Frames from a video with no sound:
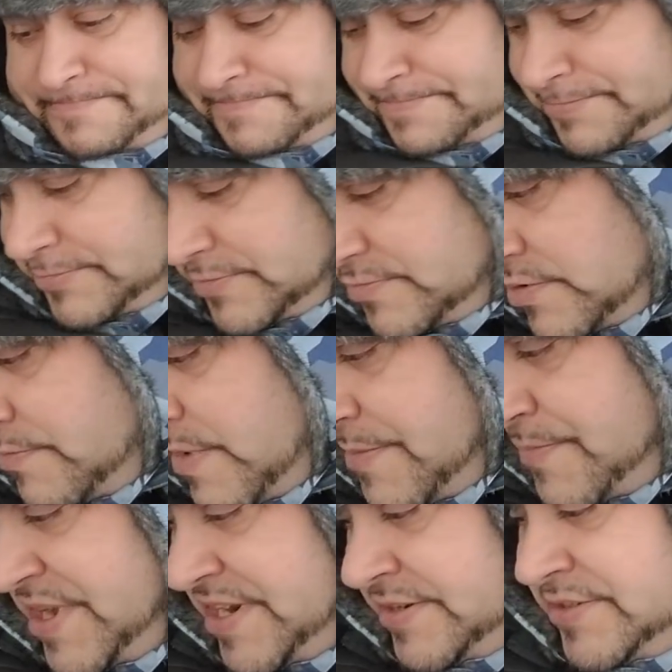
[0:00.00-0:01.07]
Where are my
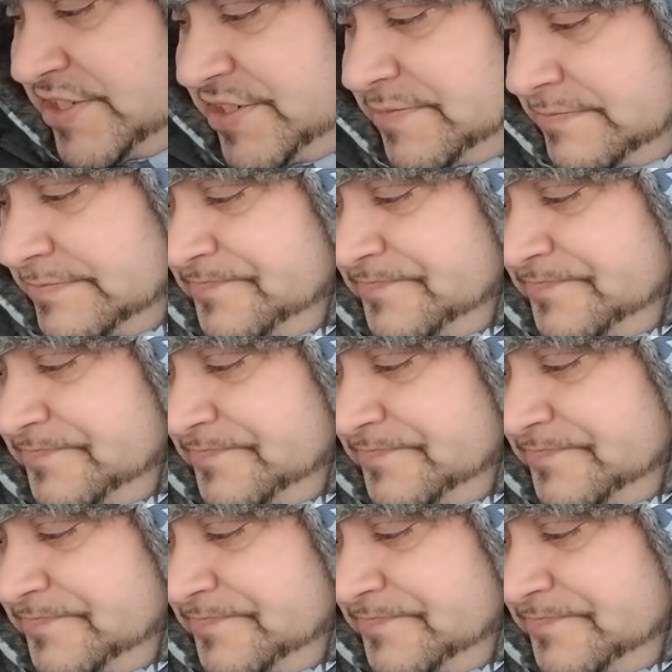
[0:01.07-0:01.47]
mittens?